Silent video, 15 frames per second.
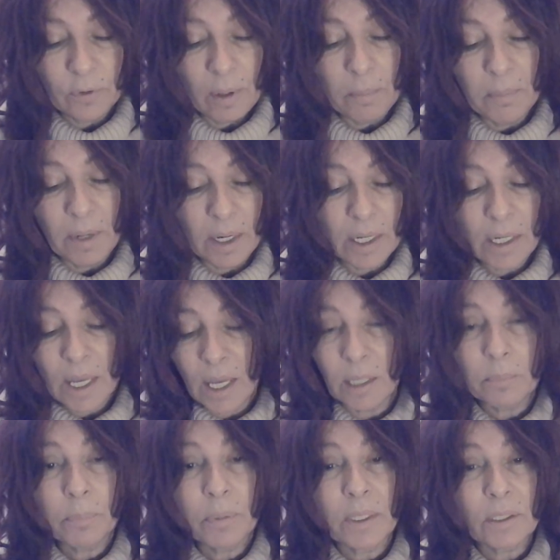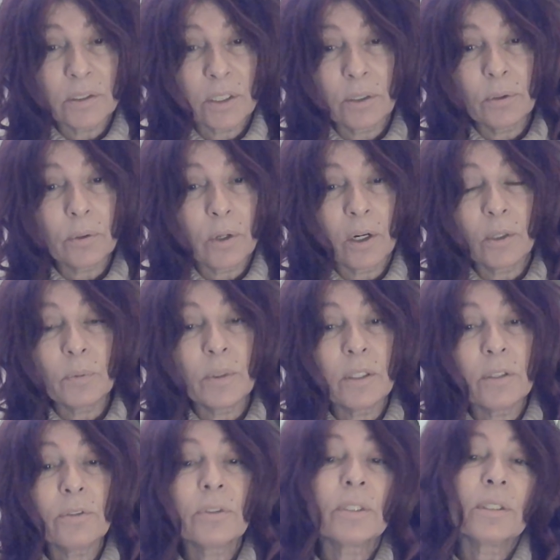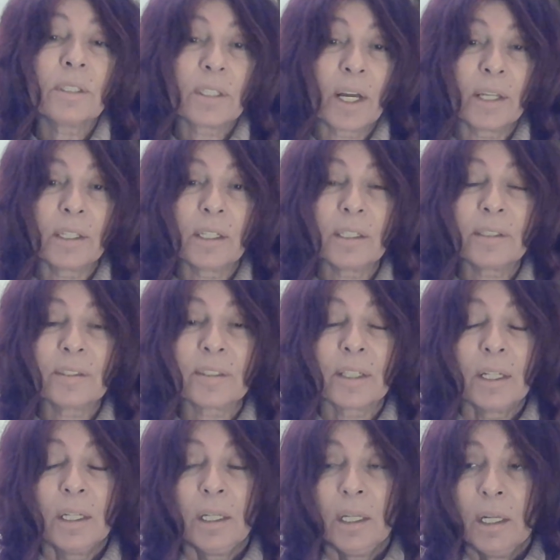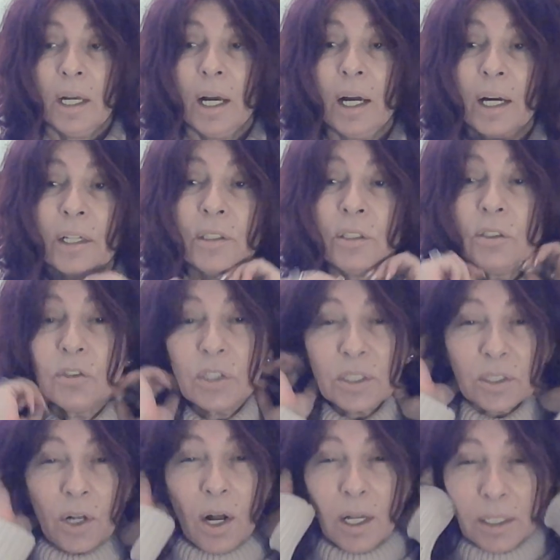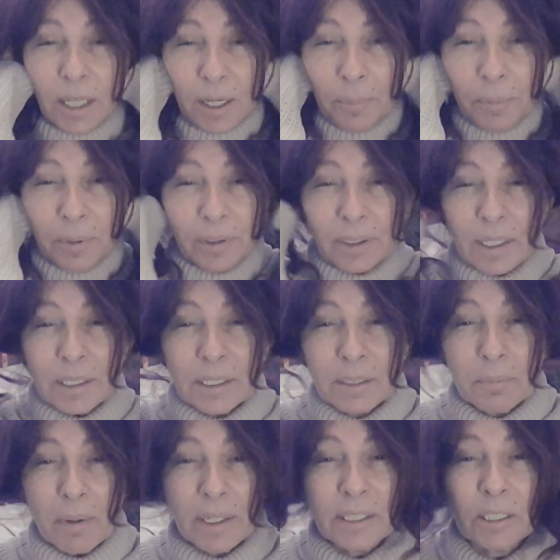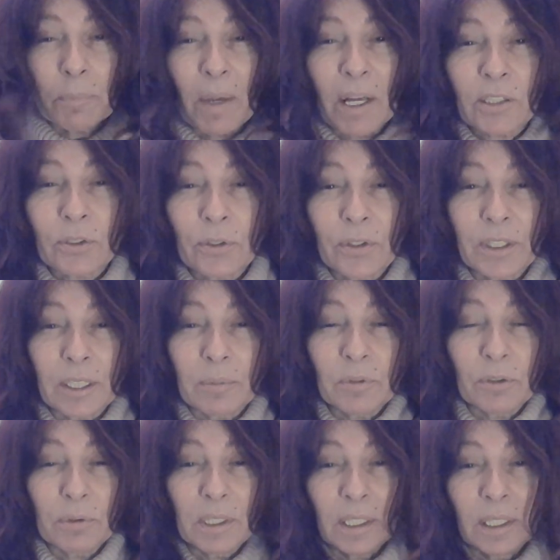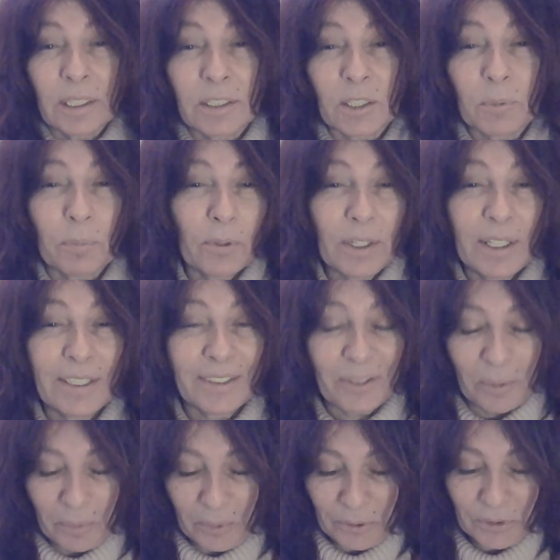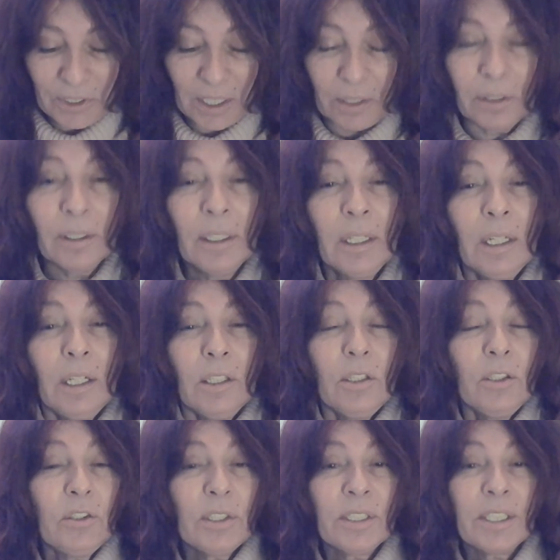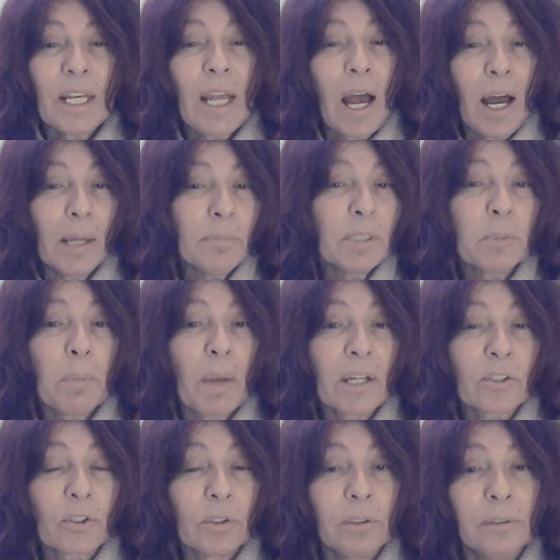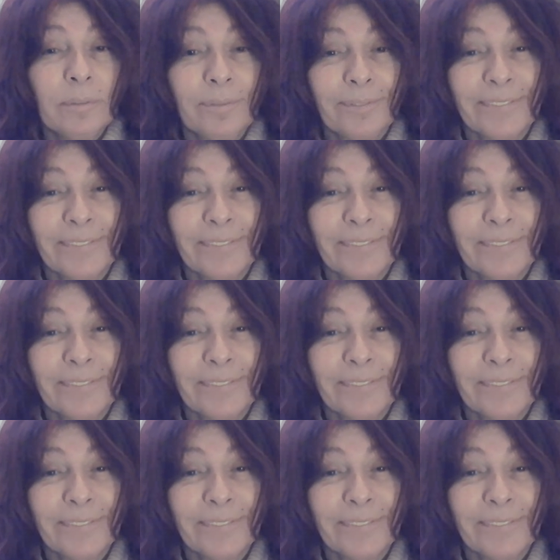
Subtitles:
from my hand-picked tarot card readers and psychics, you just call up. It's my special that I'm doing because spring is almost here. You just say, I'm special,